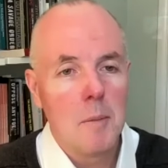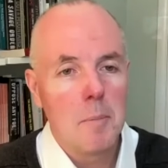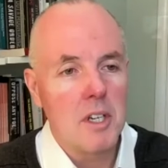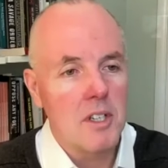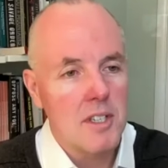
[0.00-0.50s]

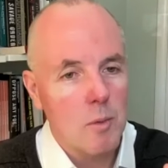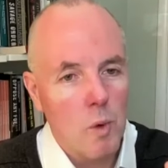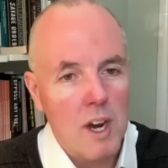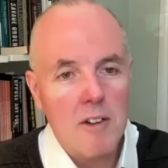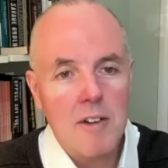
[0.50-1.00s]
because
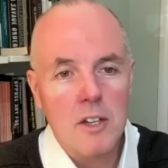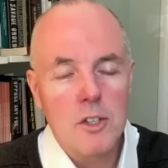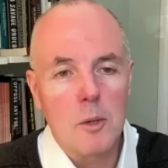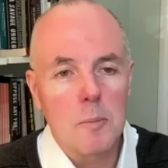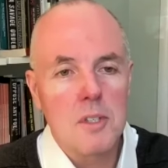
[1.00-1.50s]
where it
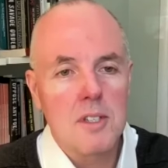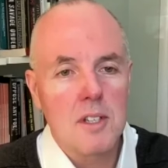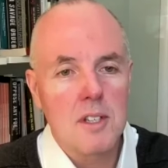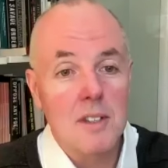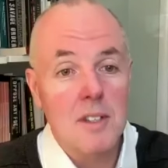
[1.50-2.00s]

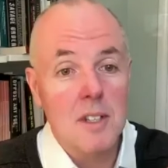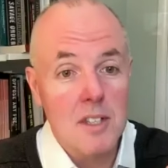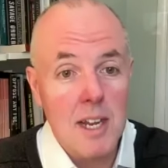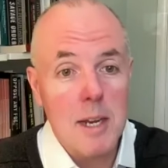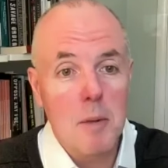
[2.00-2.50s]
adopts the
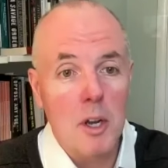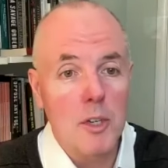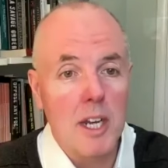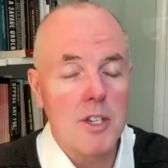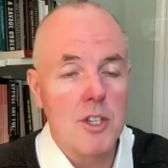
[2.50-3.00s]
same
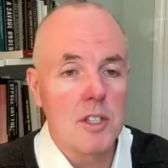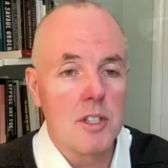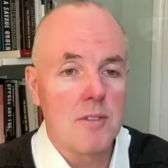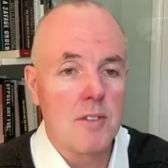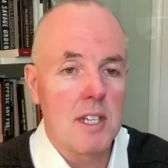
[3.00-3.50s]

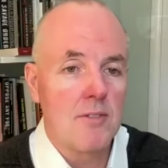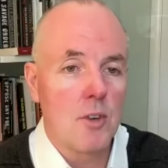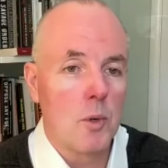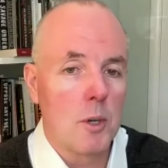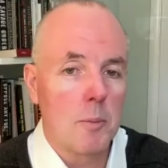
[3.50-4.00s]
locations for these
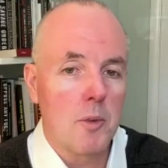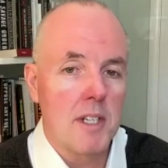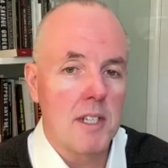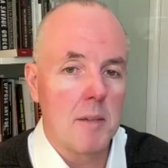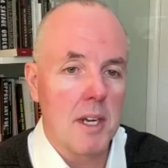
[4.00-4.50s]
forward
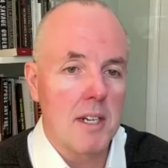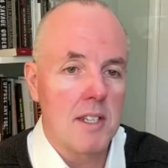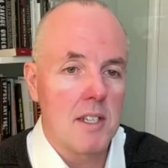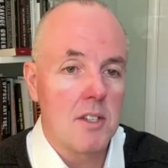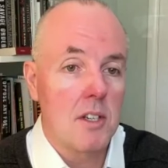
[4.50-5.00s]
operating
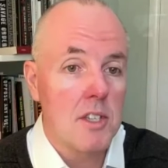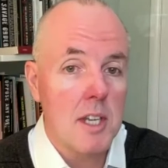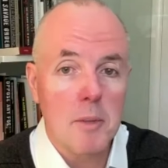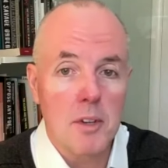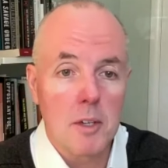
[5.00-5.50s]
bases, you know,
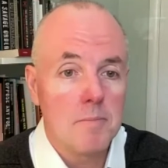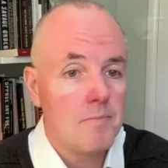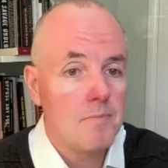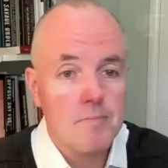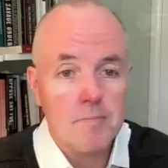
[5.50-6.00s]
some of
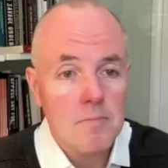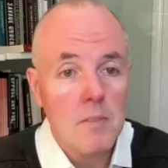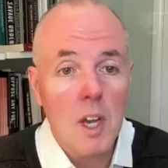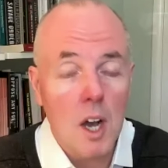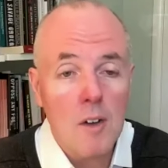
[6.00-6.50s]
them
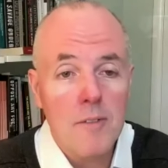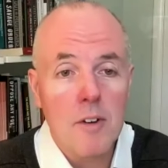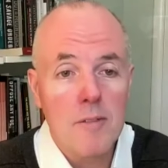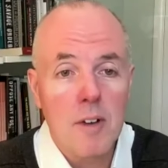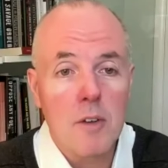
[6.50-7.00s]
are
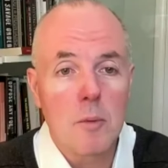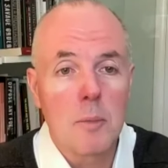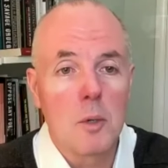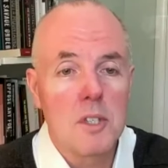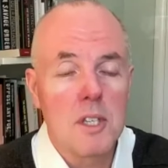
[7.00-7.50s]
very
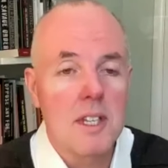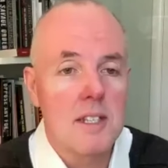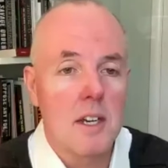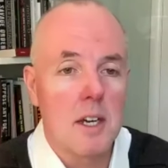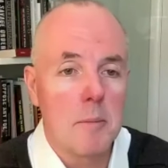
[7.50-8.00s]
vulnerable to
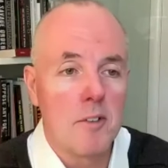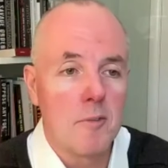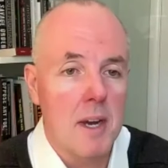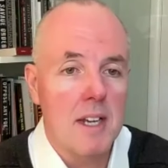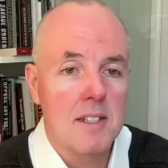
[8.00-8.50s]
this type
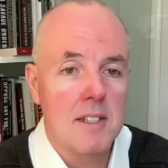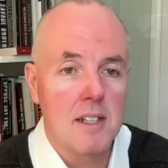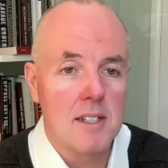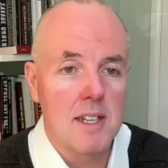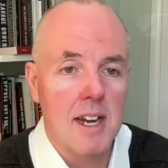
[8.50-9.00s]
of mass
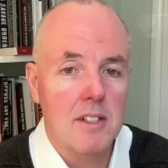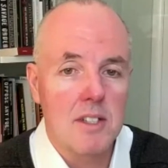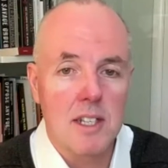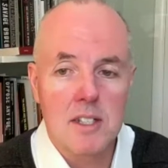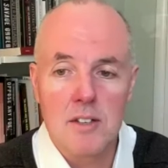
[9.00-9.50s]
attack.
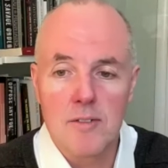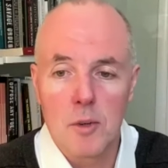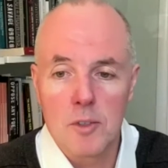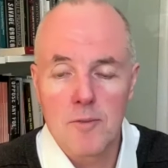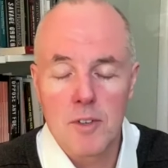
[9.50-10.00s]
So that's
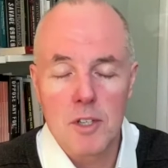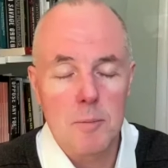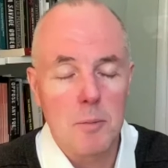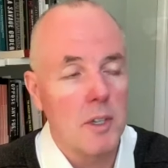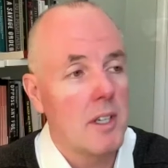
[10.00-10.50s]
the
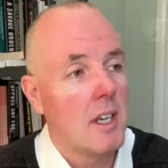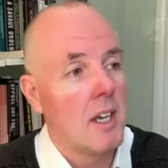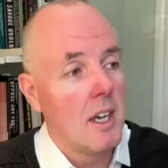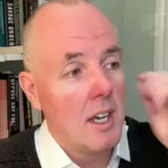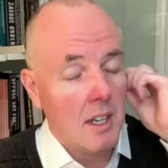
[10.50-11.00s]
first point
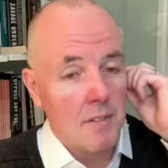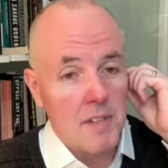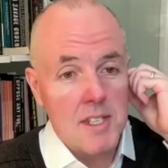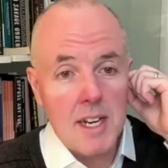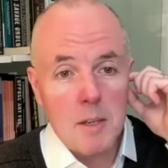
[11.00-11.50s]

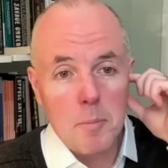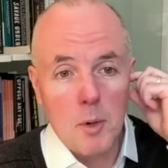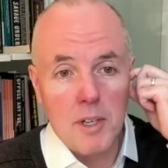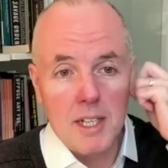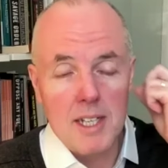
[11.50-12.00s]
the second
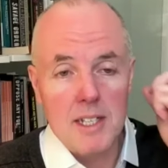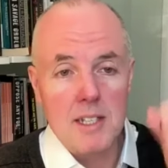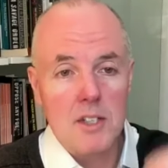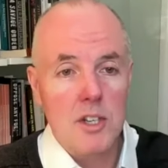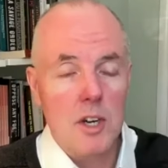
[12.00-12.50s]
point is
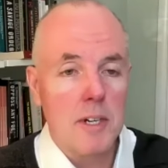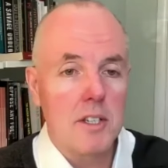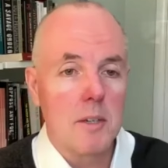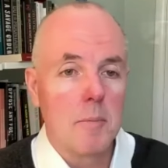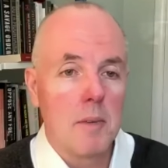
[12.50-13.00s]
it's showing
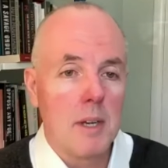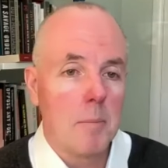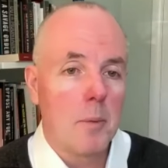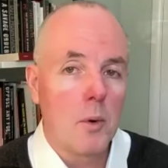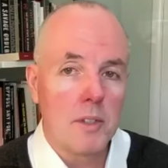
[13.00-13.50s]
some
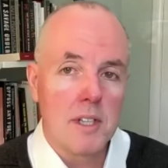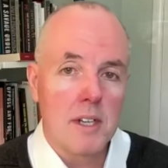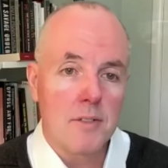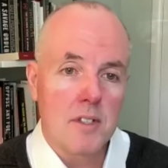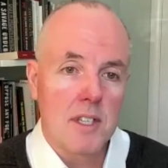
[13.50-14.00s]
important
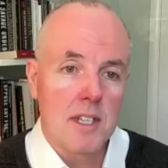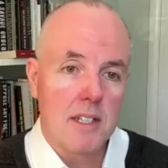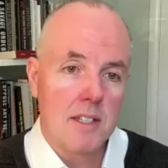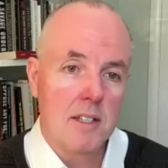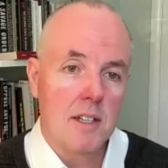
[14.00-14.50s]

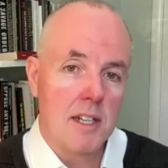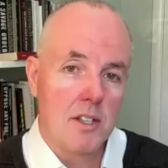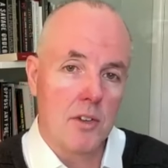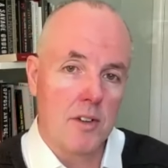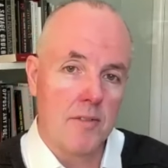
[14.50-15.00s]
differences in
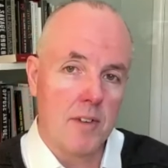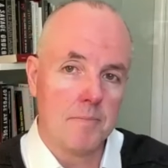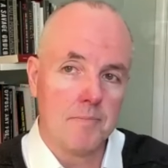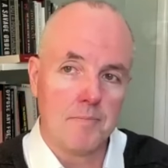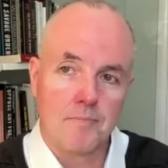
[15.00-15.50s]
sort of
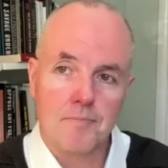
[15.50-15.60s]
um,